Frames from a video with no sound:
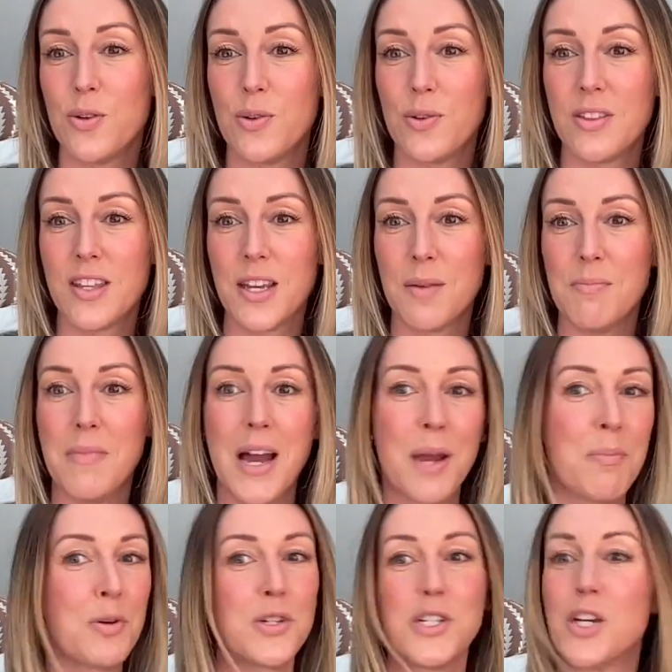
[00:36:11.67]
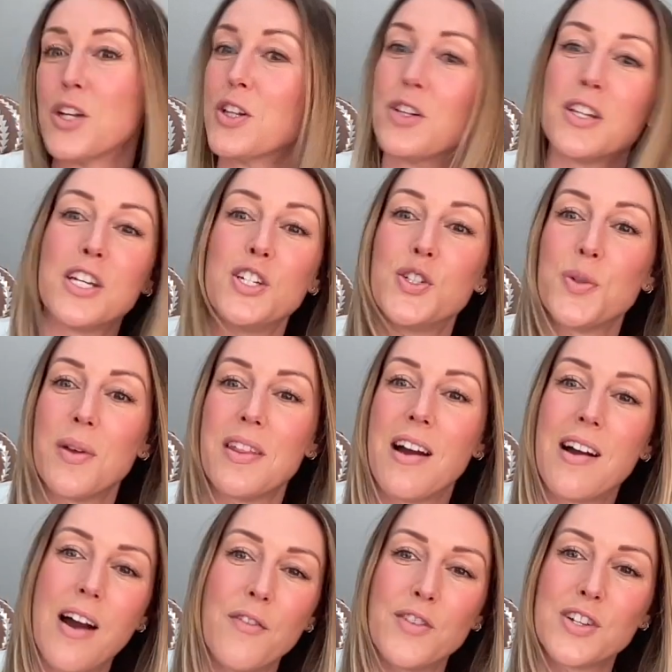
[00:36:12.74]
you think might particularly enjoy
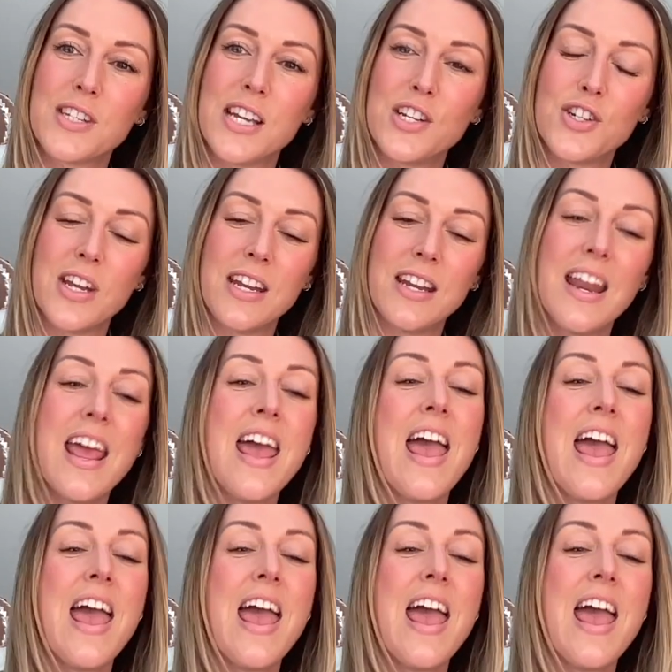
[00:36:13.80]
that conversation,